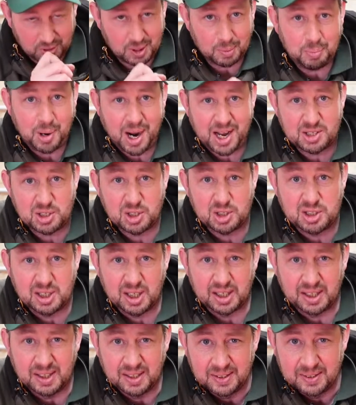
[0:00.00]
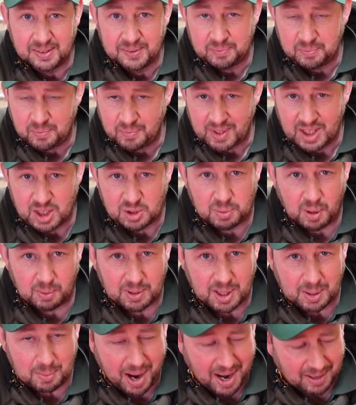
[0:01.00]
capacity is
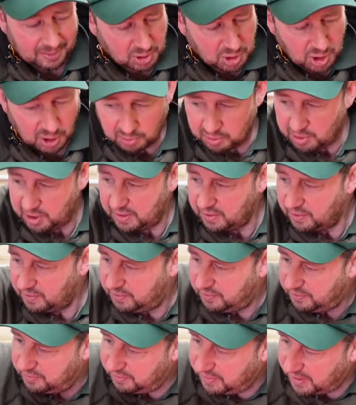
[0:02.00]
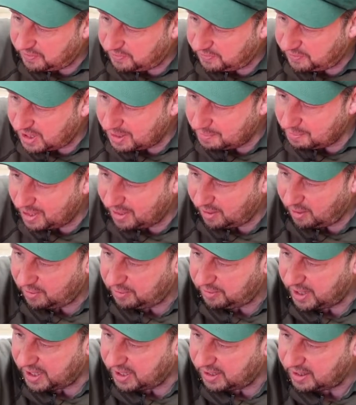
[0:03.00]
probably about 250 mil, I
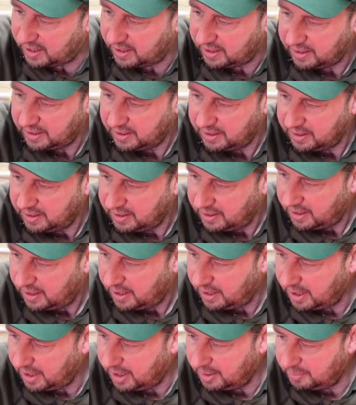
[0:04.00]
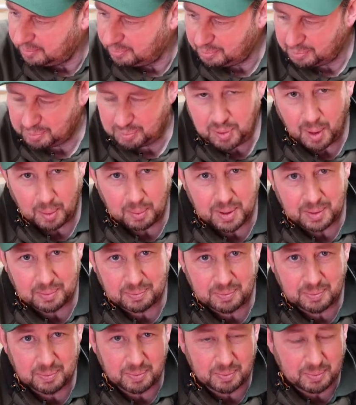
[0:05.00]
think. Probably
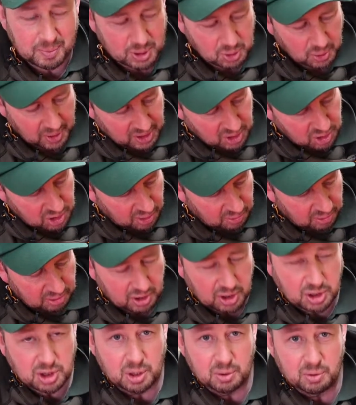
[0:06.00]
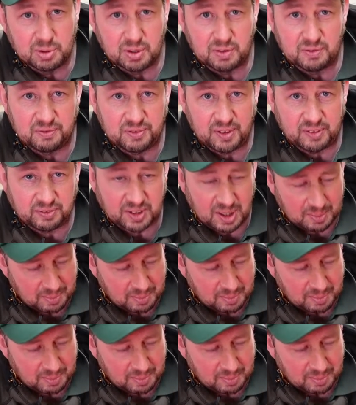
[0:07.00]
between 200 250